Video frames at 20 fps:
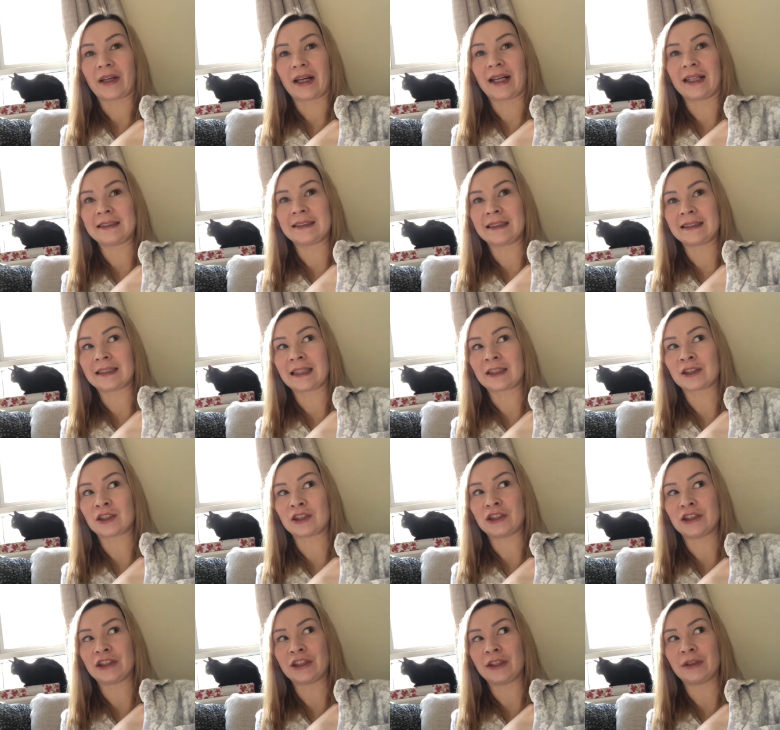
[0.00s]
I did
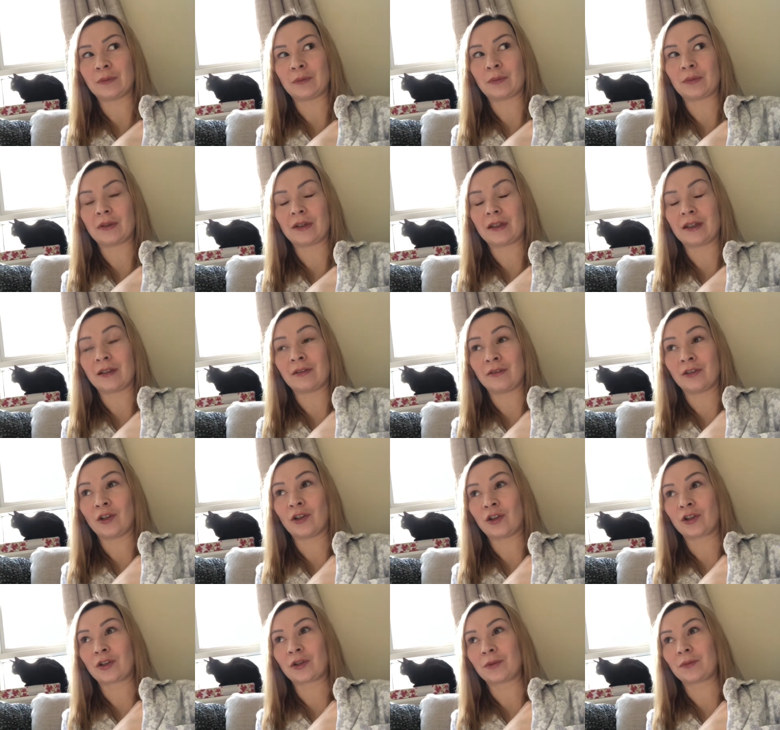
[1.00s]
actually do a
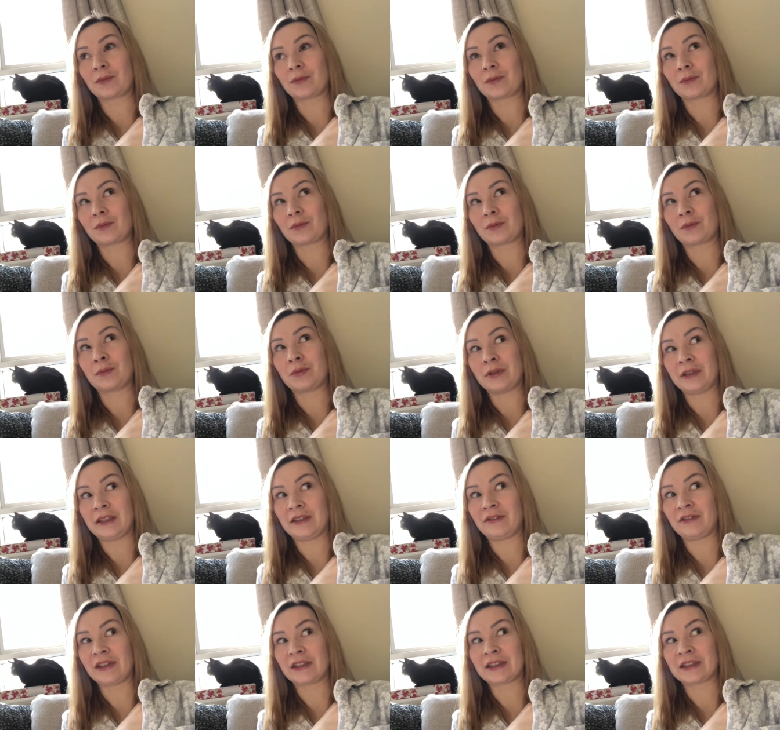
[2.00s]
vlog
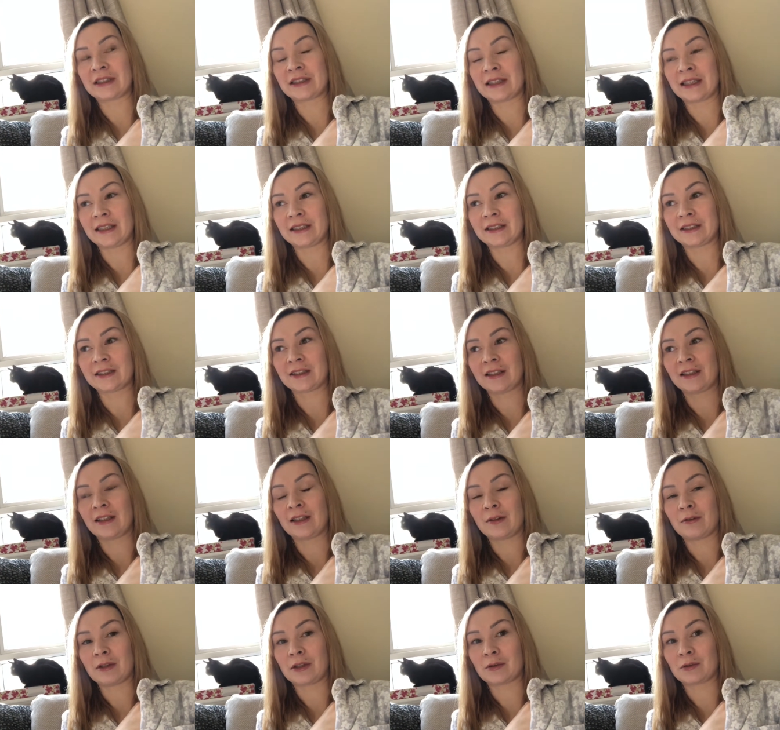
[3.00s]
previous to this,
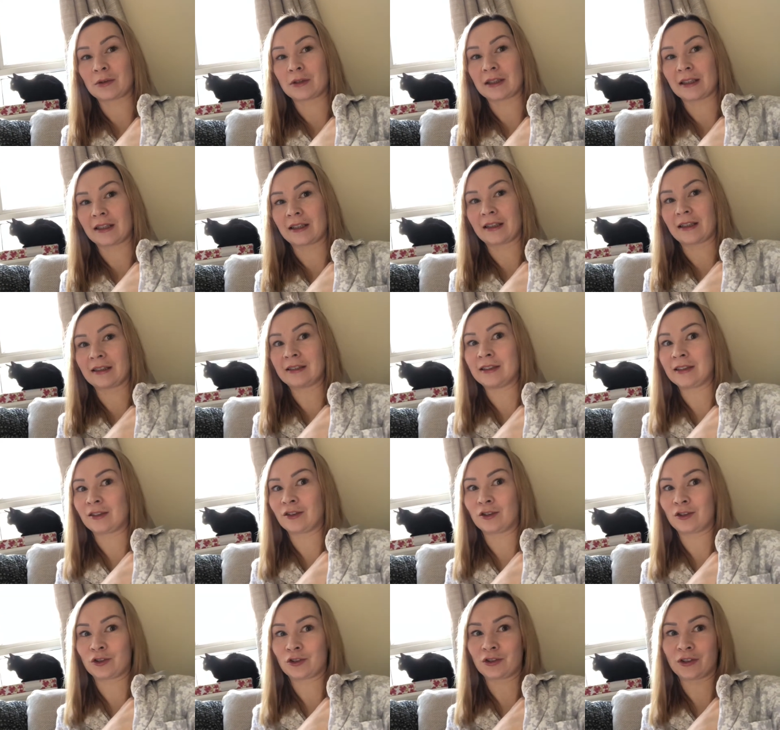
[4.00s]
which was like a
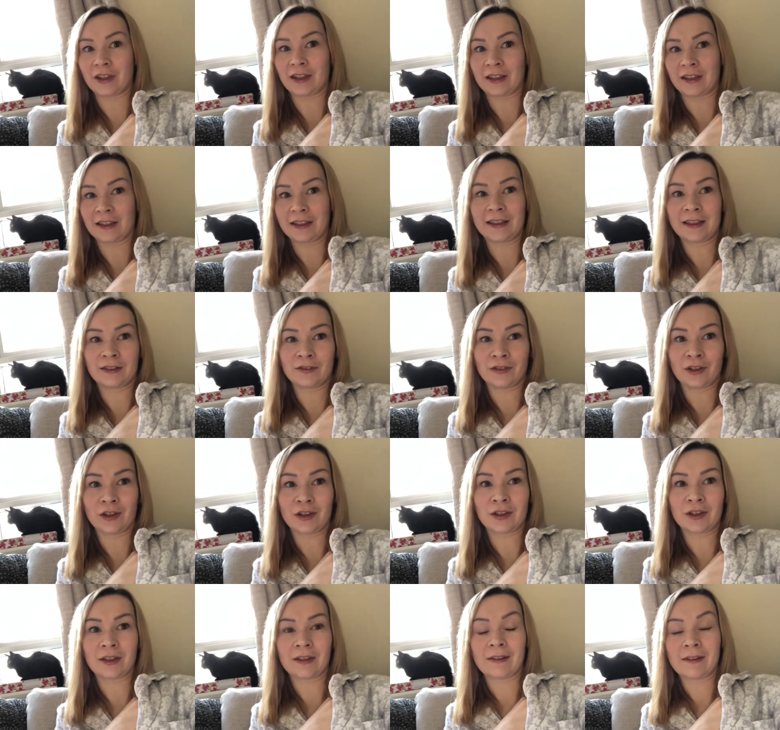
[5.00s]
decluttering cleaning
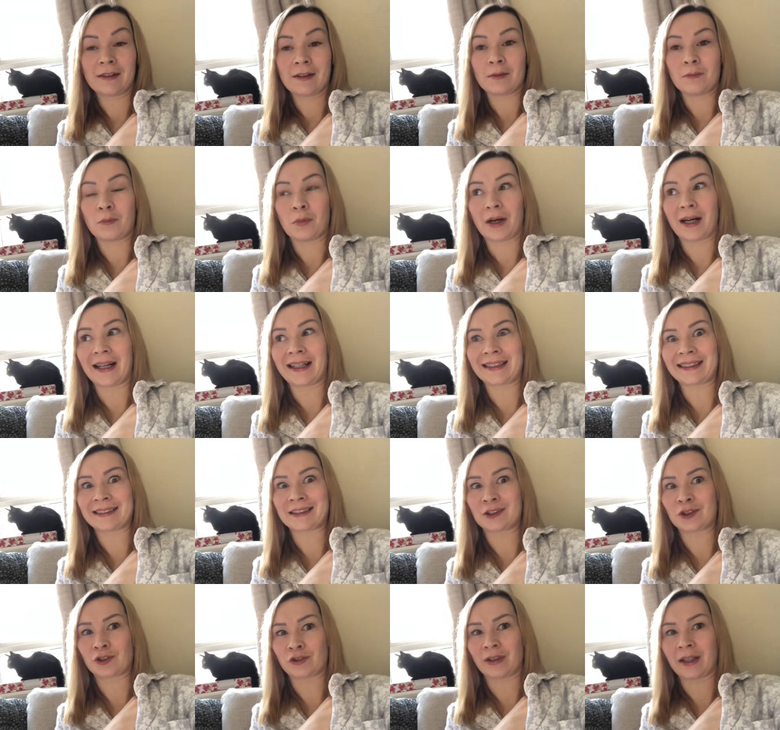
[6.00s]
vlog. But I had
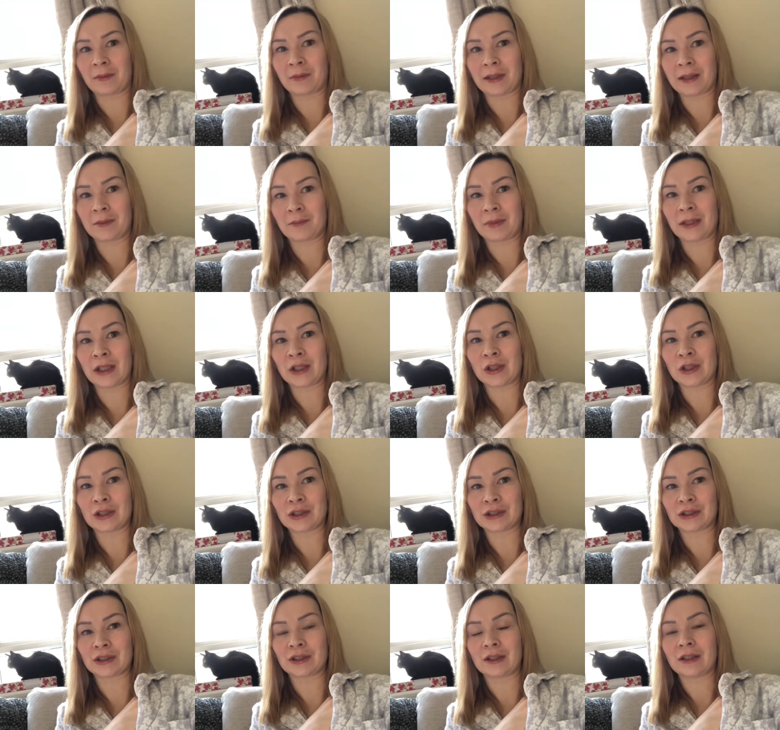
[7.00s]
to scrap it
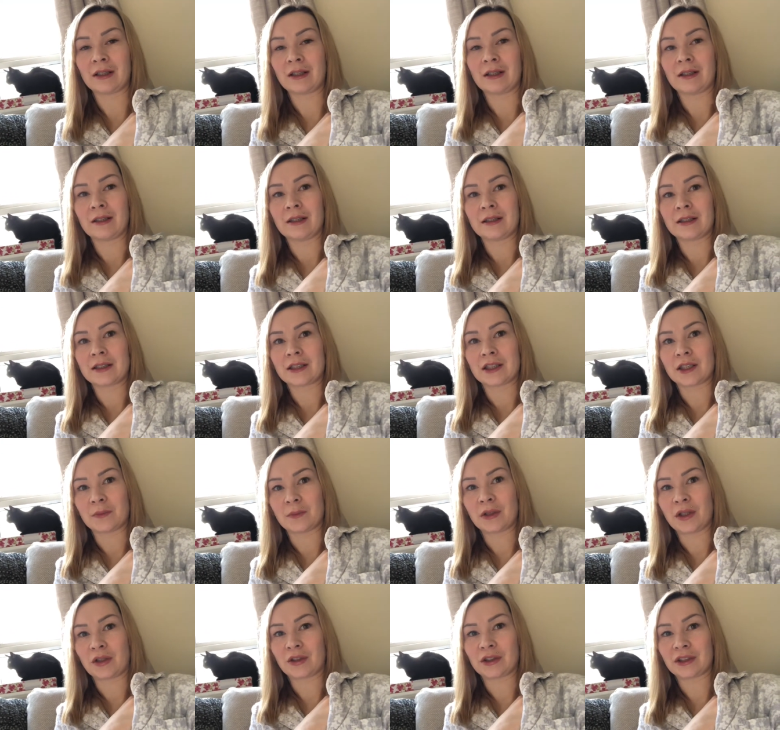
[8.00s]
because, to
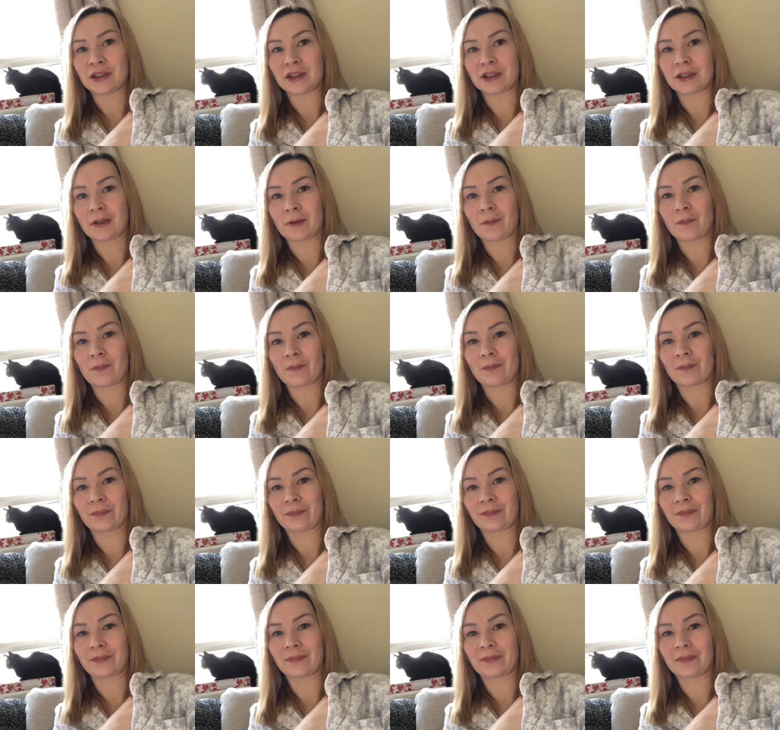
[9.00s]
be honest,
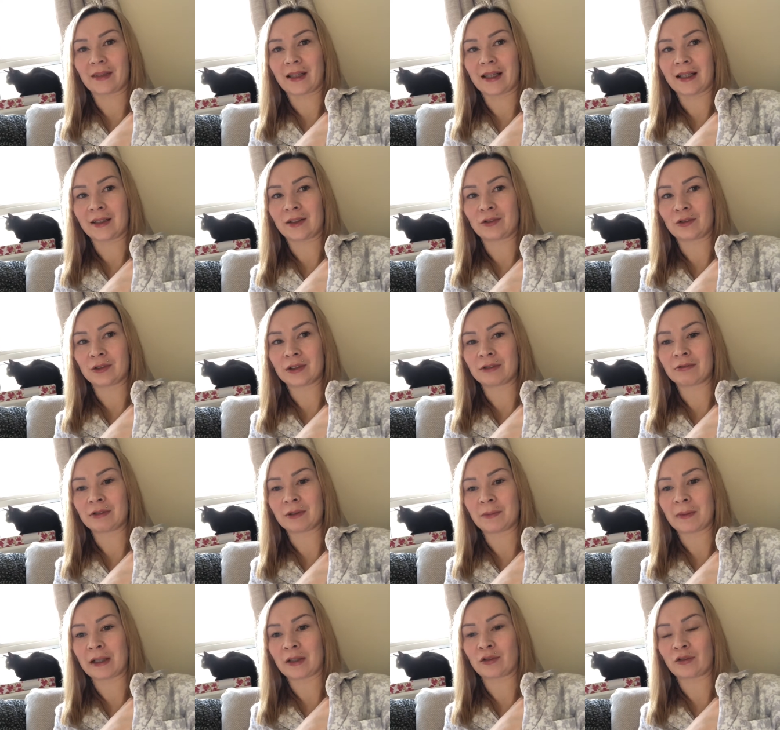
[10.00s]
I thought it was
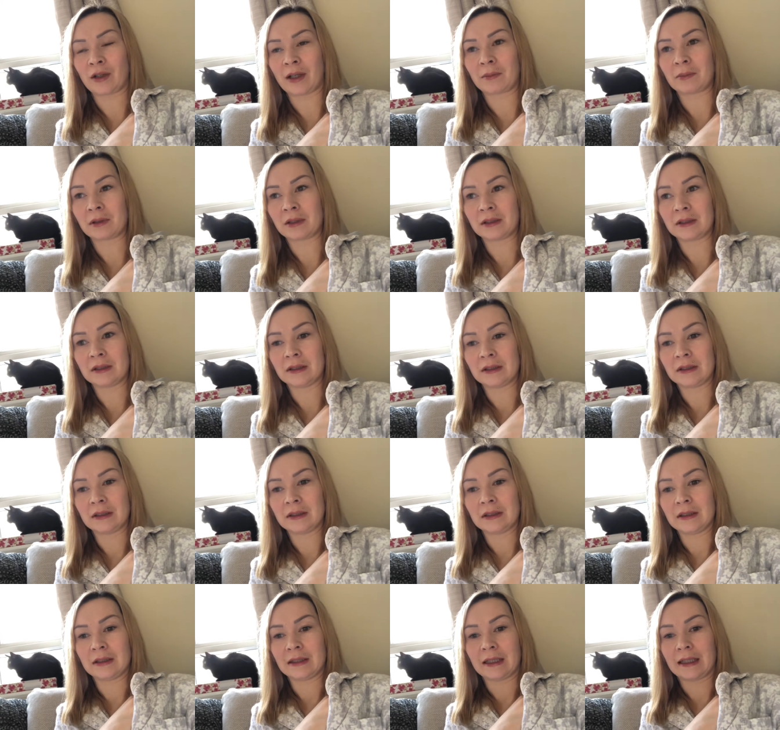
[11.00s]
a bit crap.
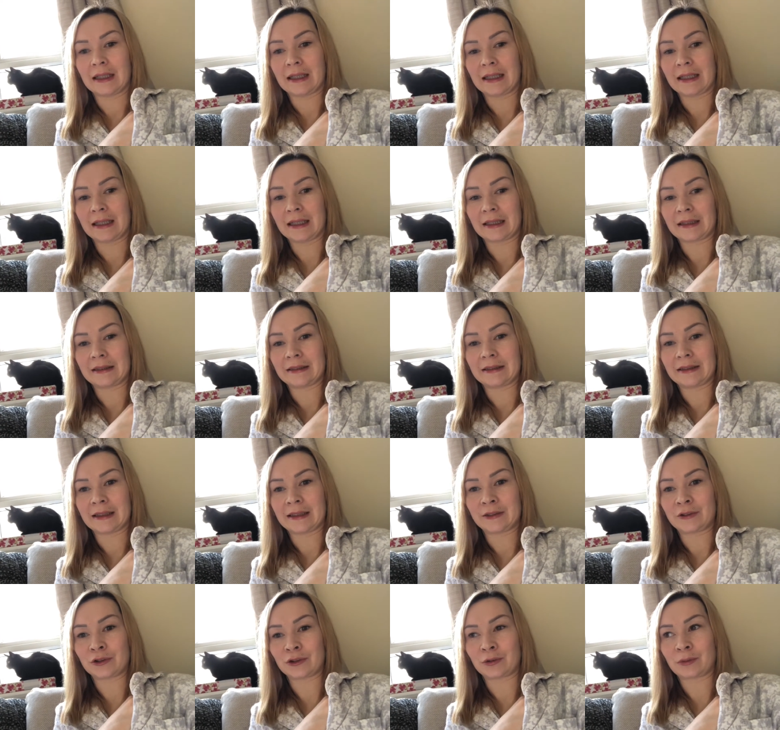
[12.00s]
And
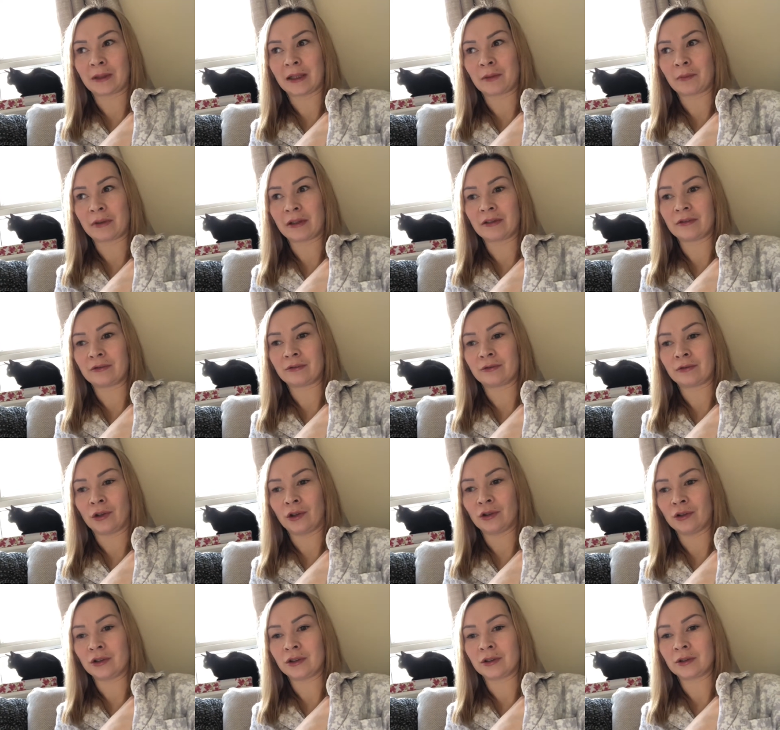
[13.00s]
it just went a bit
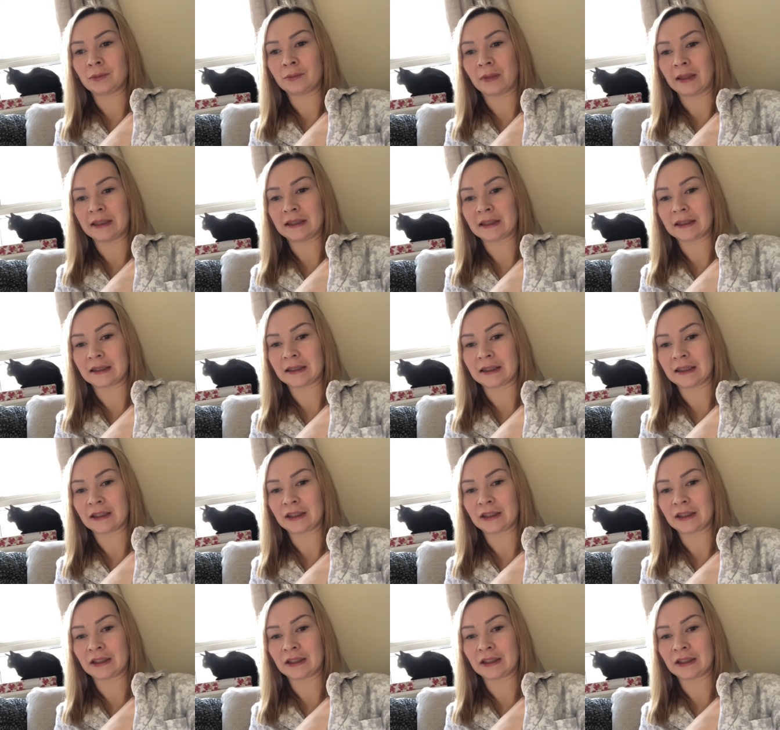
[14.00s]
wrong, basically.